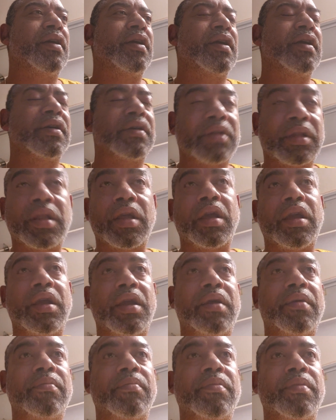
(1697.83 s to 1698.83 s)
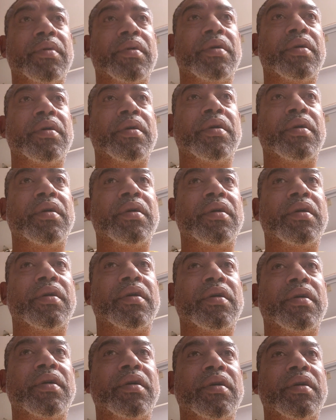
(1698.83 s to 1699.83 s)
and claim
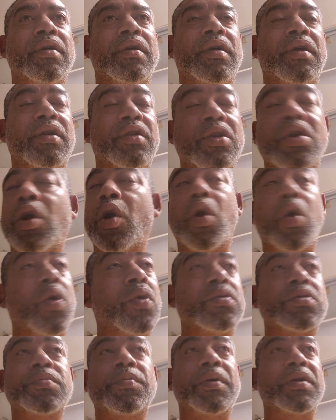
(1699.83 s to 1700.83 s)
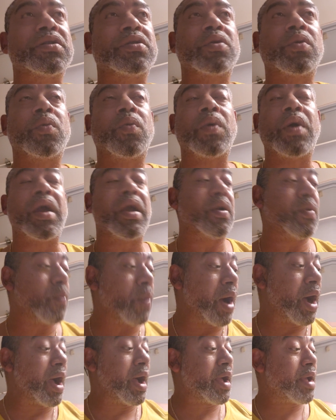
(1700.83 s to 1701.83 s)
in your own special way.
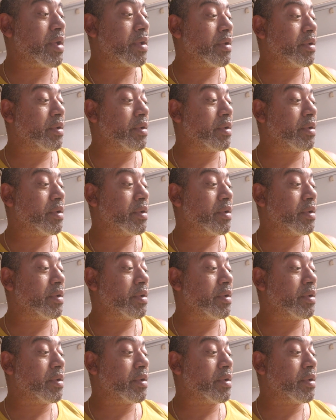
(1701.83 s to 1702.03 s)
Why?